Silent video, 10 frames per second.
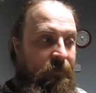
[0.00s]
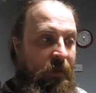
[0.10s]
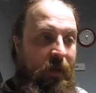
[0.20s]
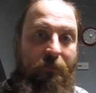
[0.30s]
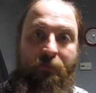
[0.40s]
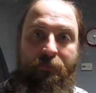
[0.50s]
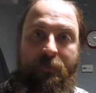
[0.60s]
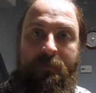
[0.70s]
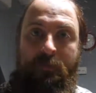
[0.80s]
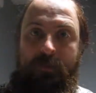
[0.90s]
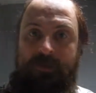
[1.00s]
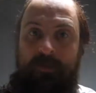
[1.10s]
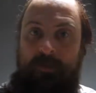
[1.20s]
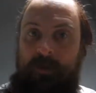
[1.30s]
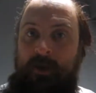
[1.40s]
How have we been
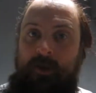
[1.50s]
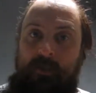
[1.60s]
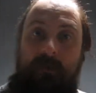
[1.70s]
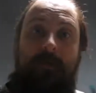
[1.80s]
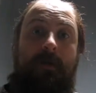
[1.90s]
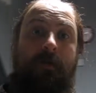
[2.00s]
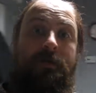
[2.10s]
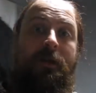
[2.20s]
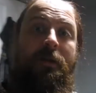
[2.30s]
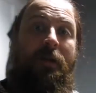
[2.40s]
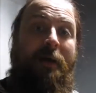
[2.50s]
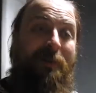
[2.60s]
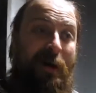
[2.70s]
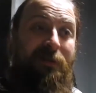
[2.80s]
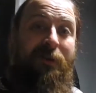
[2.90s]
washing? Well, we've been using a
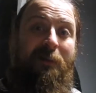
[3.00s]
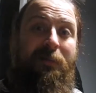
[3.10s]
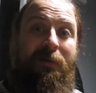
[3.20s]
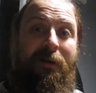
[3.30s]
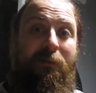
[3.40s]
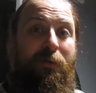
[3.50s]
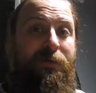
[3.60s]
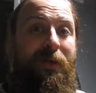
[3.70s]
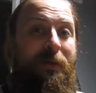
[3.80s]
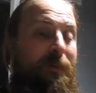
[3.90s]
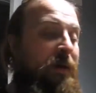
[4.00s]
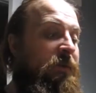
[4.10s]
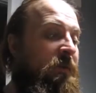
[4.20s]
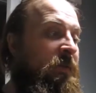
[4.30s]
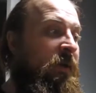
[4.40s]
bathtub and washing in the
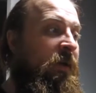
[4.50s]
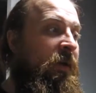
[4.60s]
bathtub.